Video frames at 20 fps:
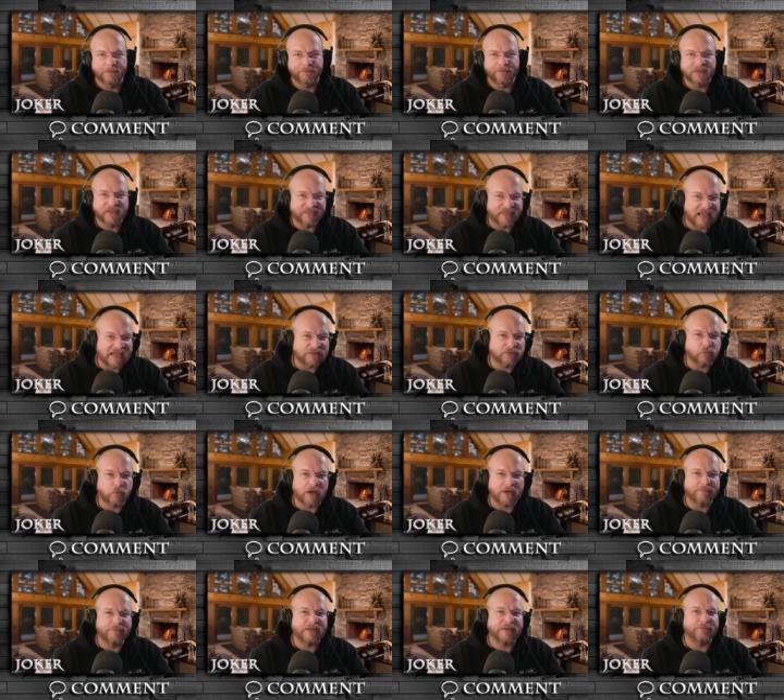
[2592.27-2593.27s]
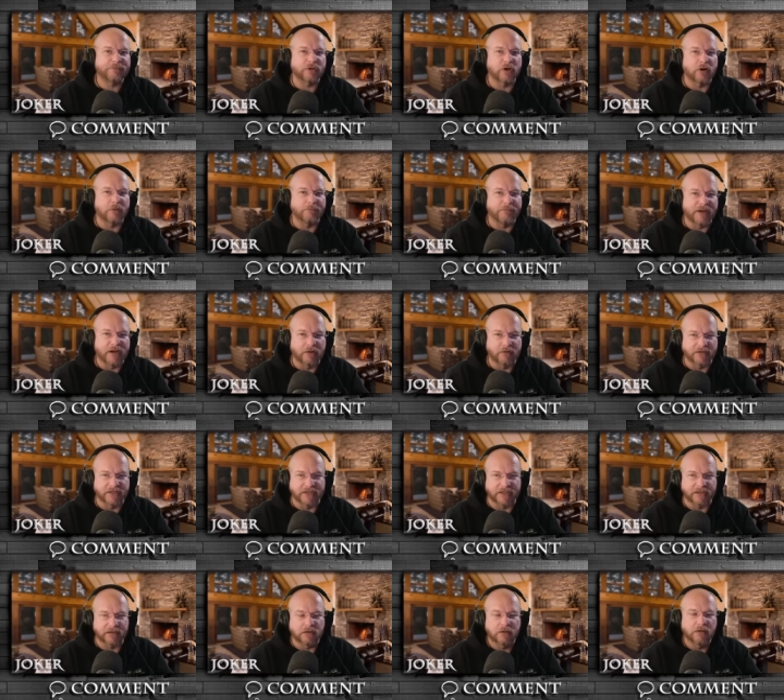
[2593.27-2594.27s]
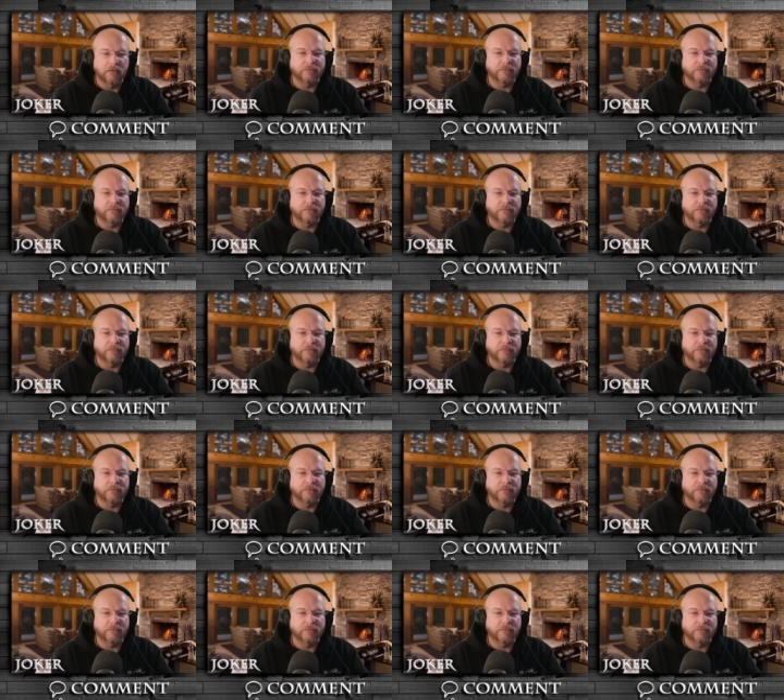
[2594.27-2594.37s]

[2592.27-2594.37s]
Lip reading: That's why people aren't marrying.